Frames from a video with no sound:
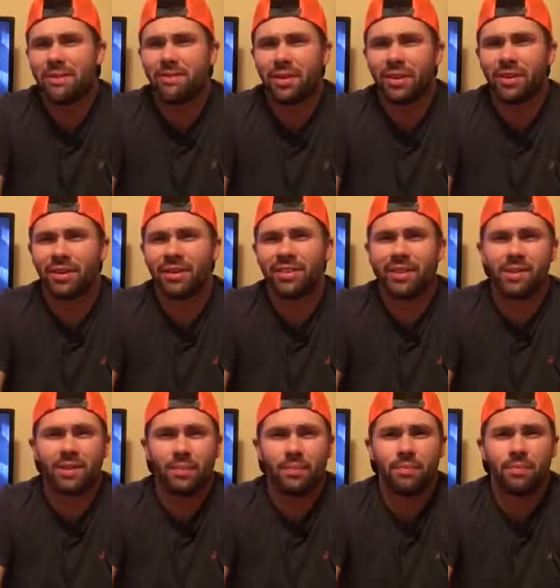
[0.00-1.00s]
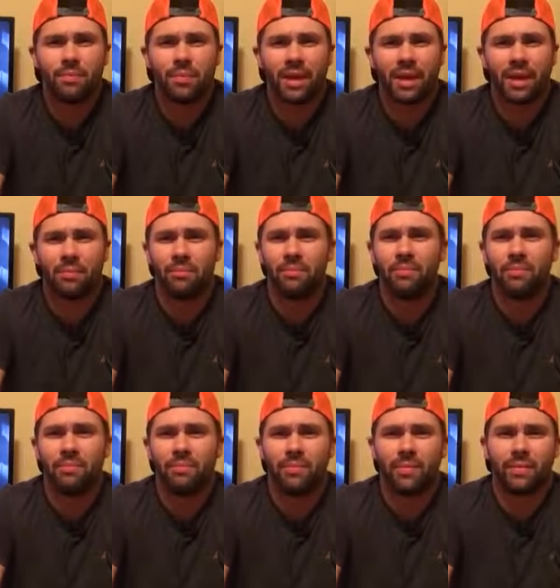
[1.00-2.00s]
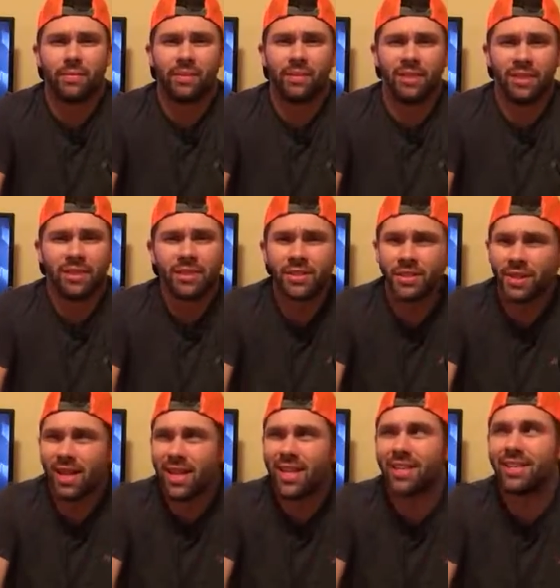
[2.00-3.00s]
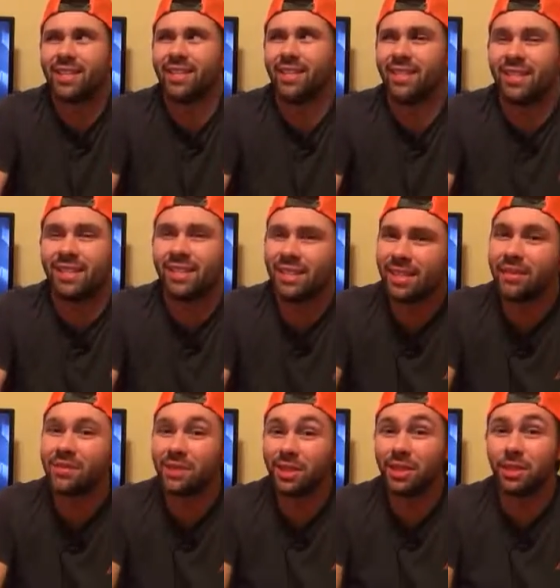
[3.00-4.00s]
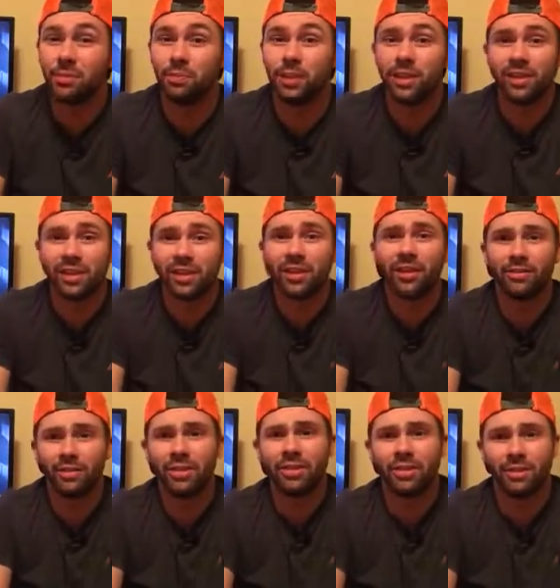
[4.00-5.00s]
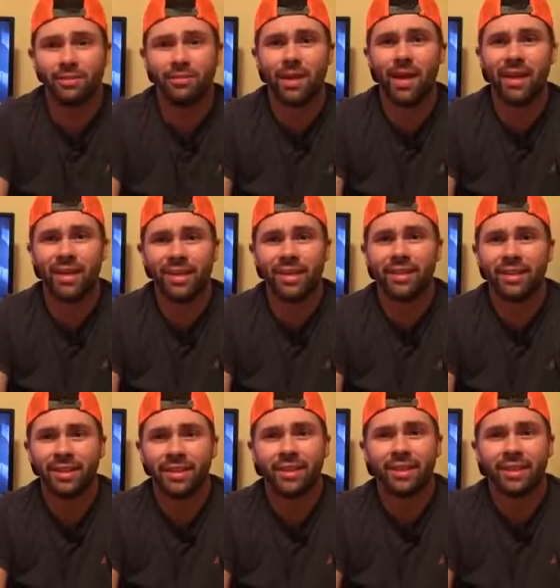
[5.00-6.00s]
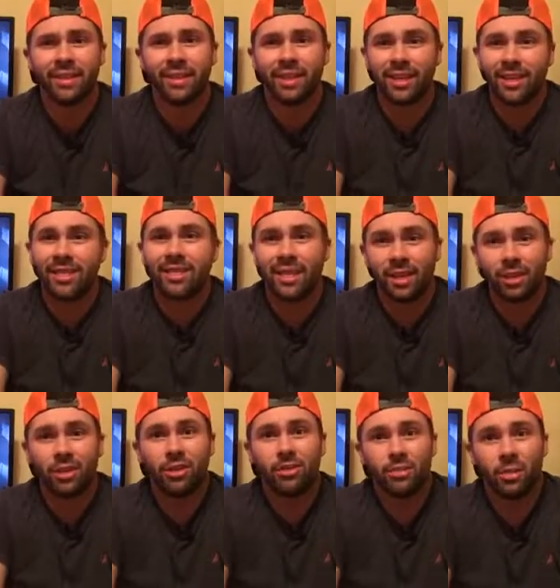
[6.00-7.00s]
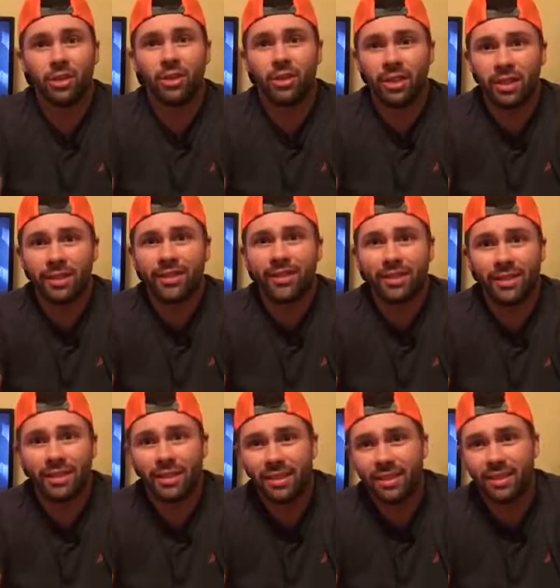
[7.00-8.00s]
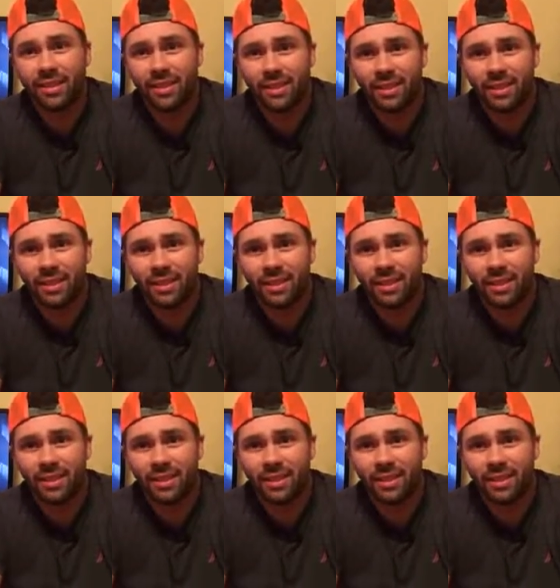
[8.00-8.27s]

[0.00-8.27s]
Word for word: to figure is this a like a diss track? Because he sounds like he's pissed off at somebody. Like he's telling them what the deal is.